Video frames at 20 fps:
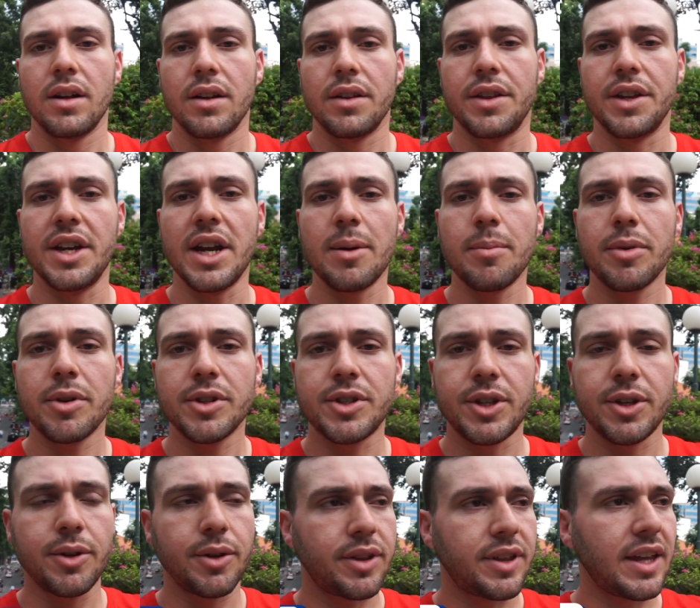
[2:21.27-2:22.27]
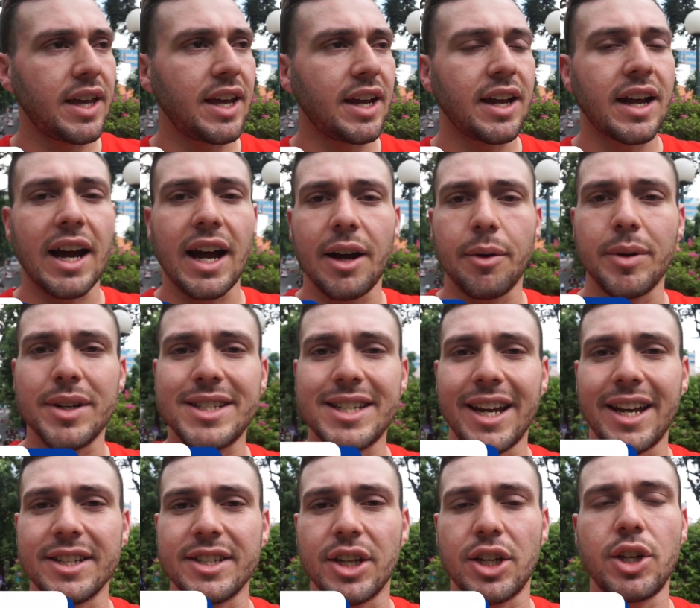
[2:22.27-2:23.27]
The number two thing I would
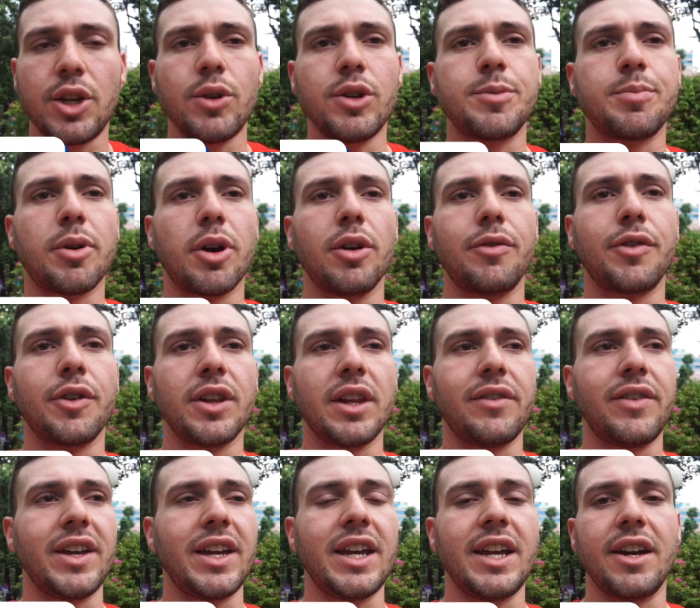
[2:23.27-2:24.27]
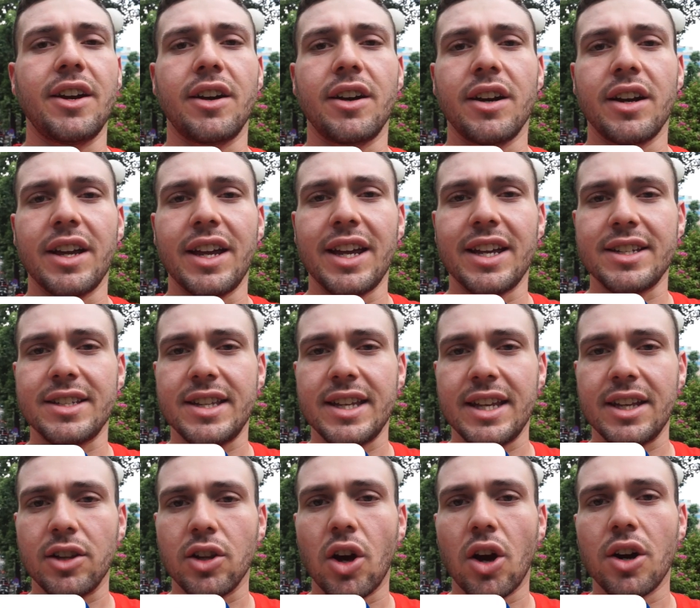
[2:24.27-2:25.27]
say is a huge pro for living here is
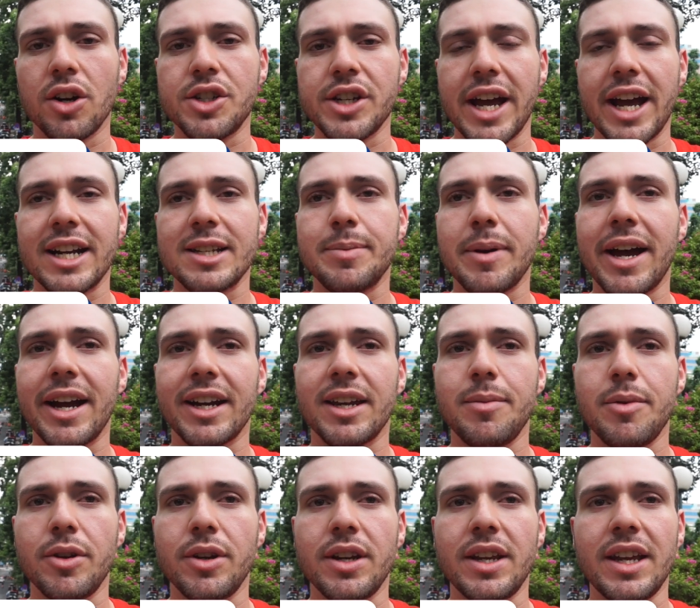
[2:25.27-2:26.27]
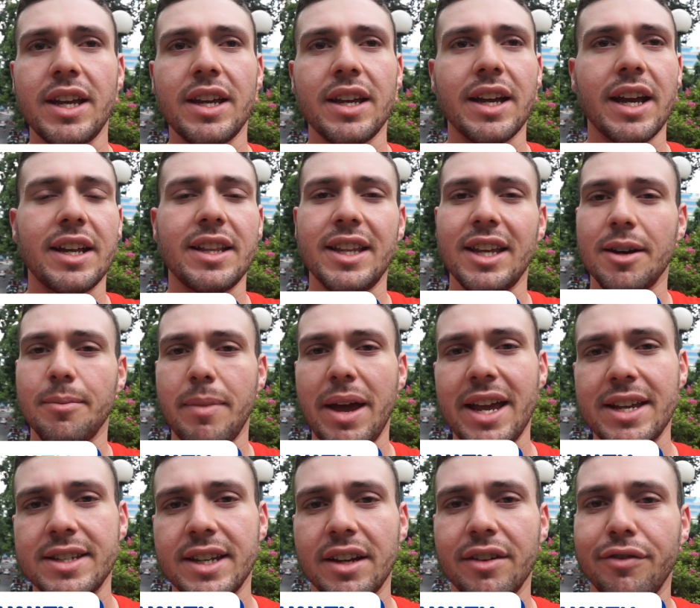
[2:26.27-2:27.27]
the large expat community and the
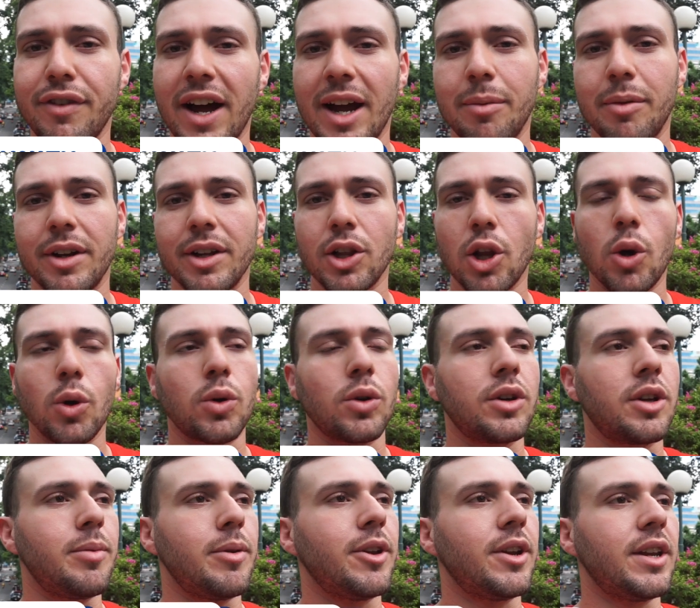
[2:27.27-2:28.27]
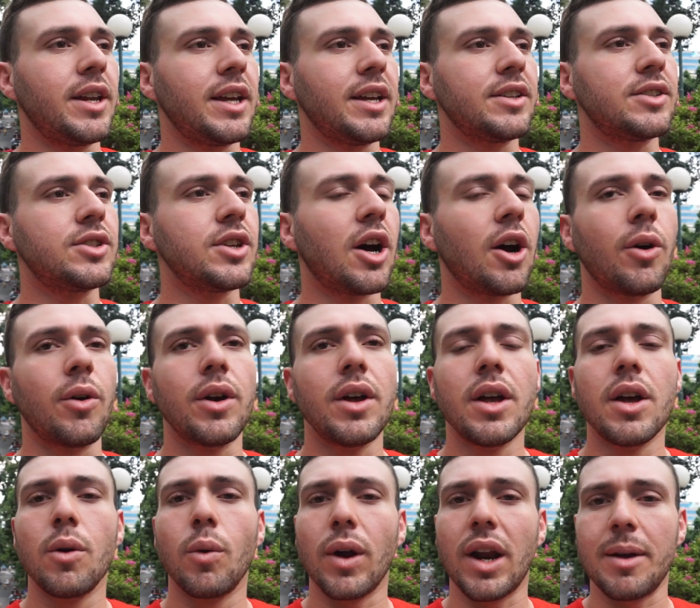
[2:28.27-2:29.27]
amazing, vibrant local community. So,
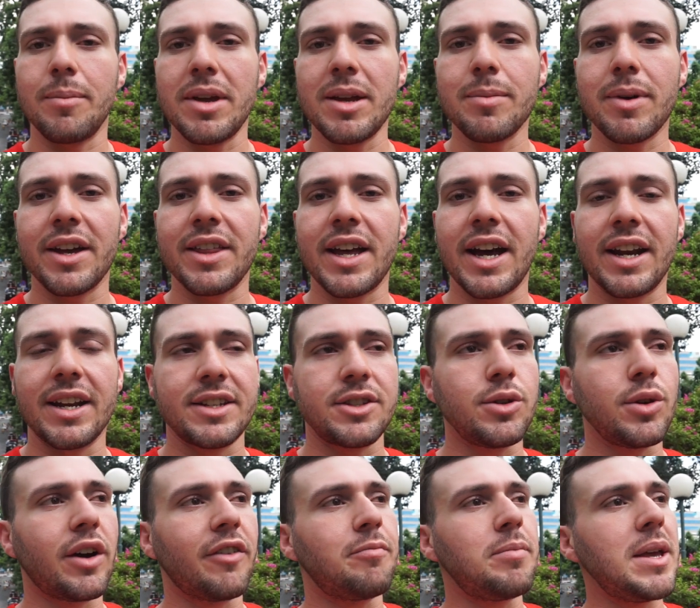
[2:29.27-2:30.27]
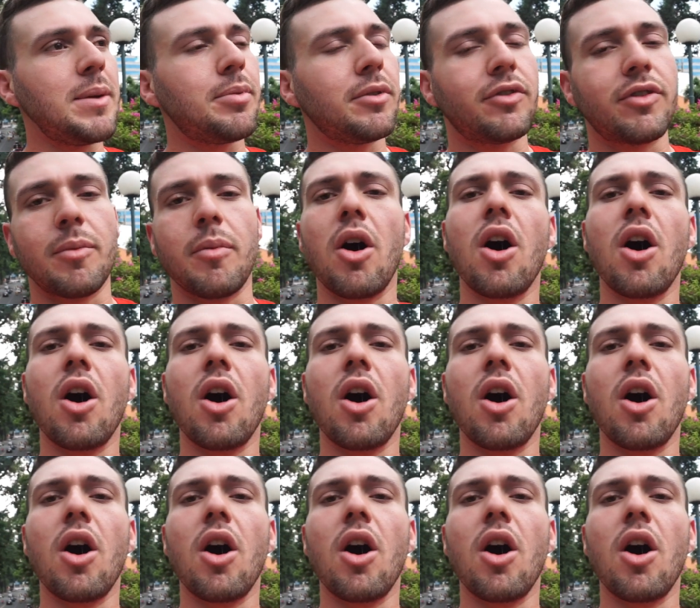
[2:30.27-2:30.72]
what I mean by that is you have people from